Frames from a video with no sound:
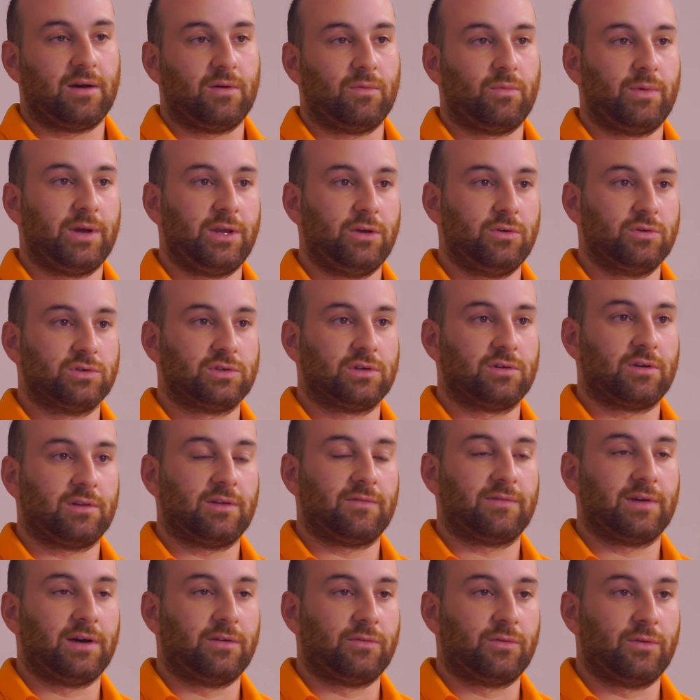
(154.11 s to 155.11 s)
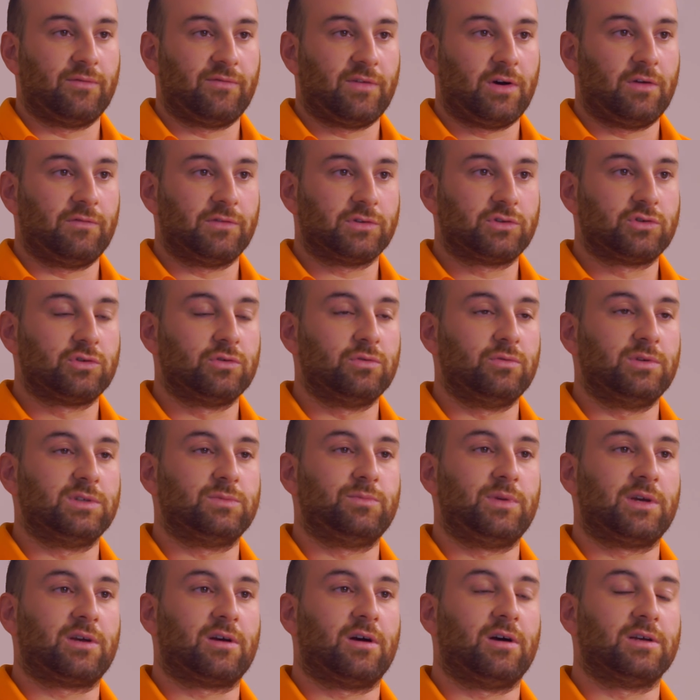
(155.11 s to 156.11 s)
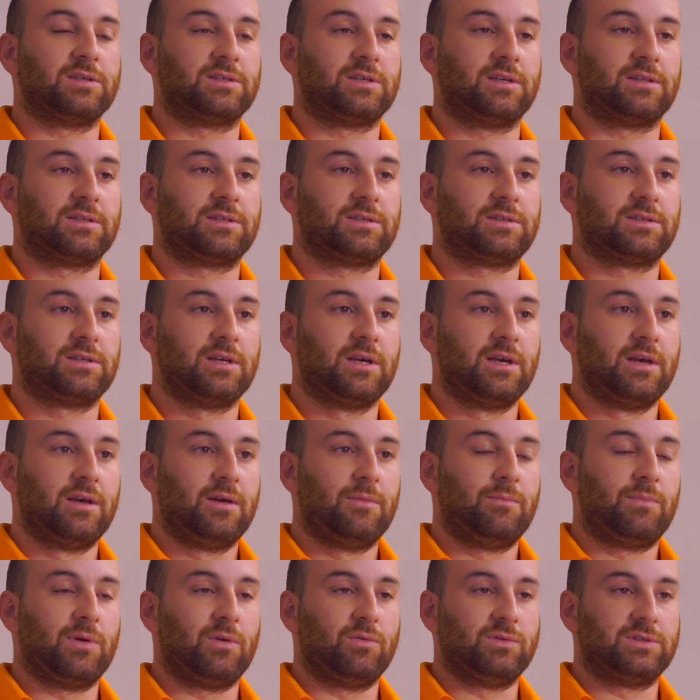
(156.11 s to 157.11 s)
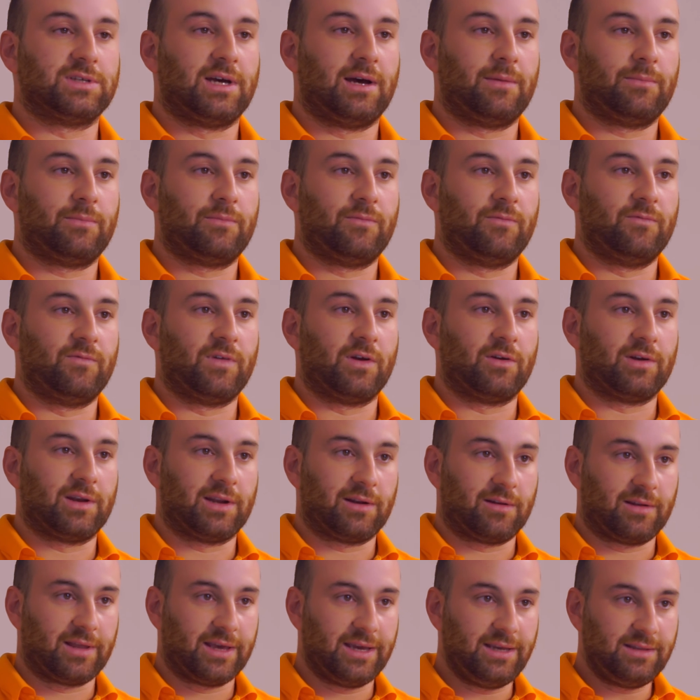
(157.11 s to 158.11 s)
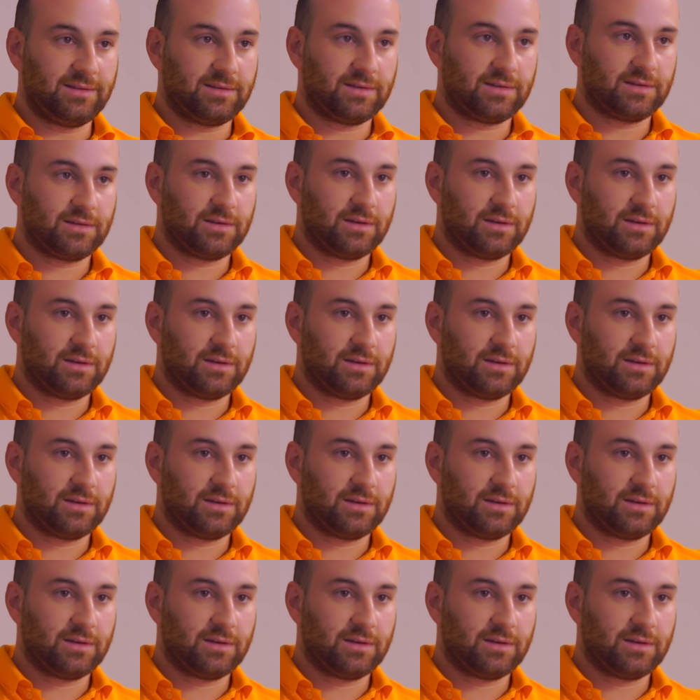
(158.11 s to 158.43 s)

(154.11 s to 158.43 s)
we use it on the Velvet Revolver too is because it builds up very little heat,